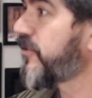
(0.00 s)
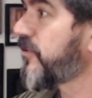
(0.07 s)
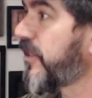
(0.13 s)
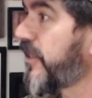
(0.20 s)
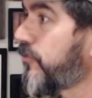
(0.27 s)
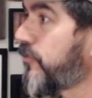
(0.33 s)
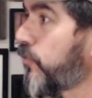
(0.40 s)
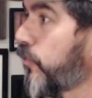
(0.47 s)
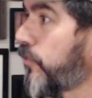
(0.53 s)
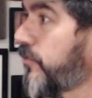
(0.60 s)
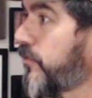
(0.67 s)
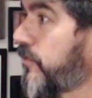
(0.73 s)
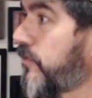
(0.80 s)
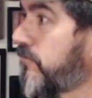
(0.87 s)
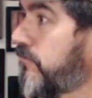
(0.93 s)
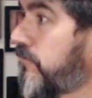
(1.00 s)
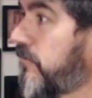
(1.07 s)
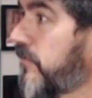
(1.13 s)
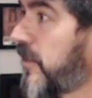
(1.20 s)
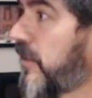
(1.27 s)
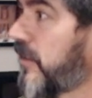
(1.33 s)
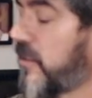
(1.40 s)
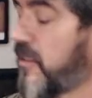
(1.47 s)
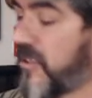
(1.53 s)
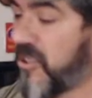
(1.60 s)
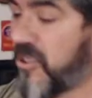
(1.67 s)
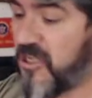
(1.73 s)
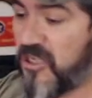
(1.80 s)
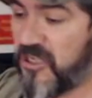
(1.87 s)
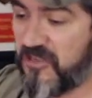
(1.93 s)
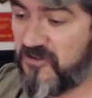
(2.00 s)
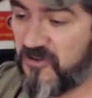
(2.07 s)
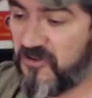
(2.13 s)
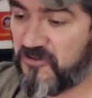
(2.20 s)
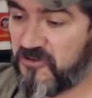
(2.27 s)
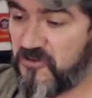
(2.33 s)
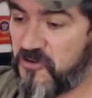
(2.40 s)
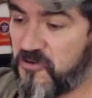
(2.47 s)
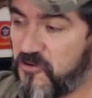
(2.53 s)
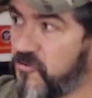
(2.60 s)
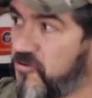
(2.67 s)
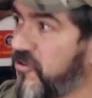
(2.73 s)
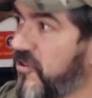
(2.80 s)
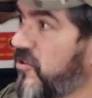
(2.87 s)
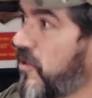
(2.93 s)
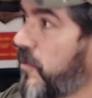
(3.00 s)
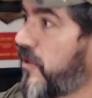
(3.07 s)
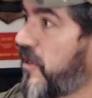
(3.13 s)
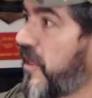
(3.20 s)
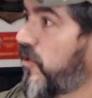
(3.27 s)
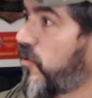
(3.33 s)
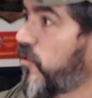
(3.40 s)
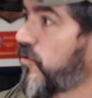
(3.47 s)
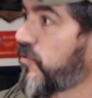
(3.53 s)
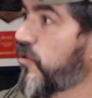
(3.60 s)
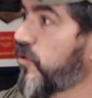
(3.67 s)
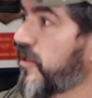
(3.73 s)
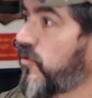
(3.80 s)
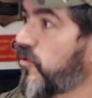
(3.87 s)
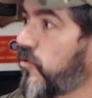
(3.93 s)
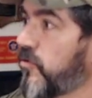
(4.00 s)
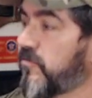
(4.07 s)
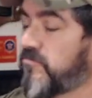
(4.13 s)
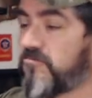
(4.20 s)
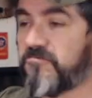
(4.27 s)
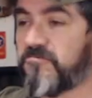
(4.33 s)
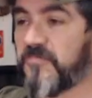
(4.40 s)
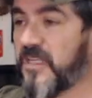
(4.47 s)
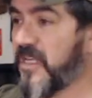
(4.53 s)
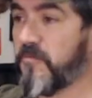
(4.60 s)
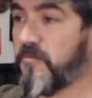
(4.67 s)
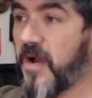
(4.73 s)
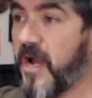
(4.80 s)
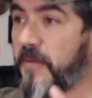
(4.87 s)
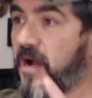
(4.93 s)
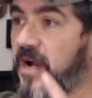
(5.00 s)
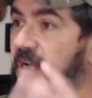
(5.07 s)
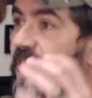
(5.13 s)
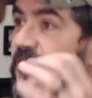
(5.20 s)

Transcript: of station orders. PCS orders. There's a dude who sits up at Headquarters Marine Corps. Yeah. In my mind,